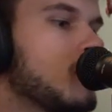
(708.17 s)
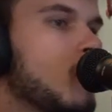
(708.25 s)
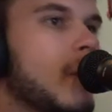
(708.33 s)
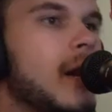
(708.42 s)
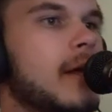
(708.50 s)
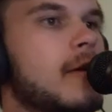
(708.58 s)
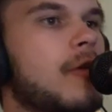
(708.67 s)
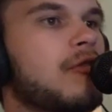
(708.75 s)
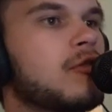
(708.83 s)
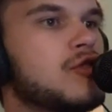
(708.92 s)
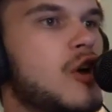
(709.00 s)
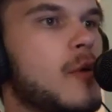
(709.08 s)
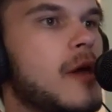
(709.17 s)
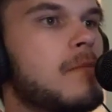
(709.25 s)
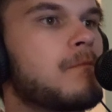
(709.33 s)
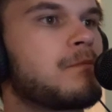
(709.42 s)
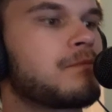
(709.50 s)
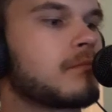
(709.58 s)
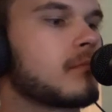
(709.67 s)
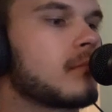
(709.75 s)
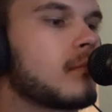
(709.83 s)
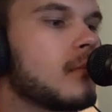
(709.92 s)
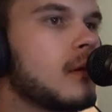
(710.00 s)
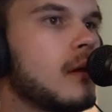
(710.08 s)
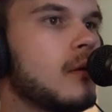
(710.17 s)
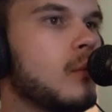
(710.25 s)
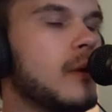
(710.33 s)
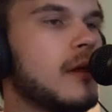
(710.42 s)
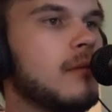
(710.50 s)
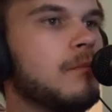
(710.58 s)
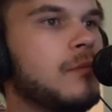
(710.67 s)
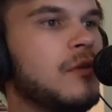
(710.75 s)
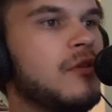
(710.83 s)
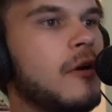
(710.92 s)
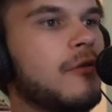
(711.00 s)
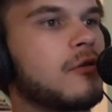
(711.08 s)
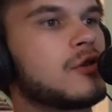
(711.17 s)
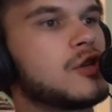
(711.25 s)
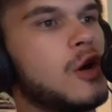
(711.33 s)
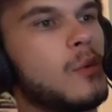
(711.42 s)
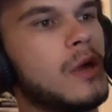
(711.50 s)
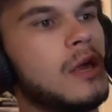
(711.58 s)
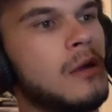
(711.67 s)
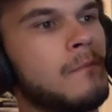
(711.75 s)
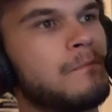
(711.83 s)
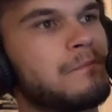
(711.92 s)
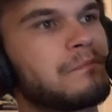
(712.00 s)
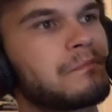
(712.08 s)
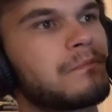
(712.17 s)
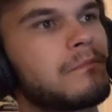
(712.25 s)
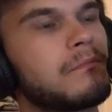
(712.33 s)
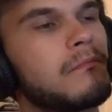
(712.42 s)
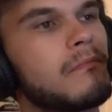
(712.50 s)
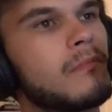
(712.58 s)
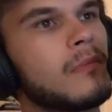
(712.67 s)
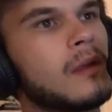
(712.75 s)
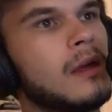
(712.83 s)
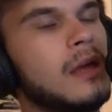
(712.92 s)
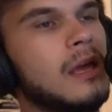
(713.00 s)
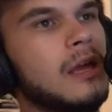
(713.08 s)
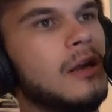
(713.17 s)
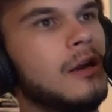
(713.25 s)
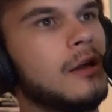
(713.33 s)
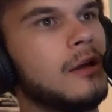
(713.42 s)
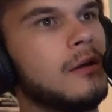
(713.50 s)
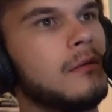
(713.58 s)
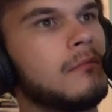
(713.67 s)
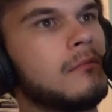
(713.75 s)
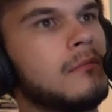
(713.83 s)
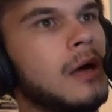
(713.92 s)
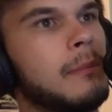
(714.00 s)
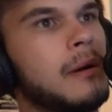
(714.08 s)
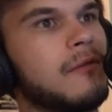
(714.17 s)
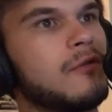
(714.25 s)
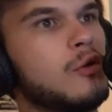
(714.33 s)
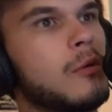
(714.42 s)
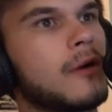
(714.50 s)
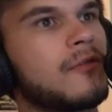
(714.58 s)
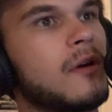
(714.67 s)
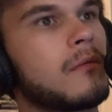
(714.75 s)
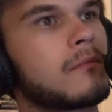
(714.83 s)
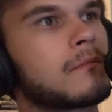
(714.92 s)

Why not Youngster Joey? Wait, is Youngster Joey in above New Barktown?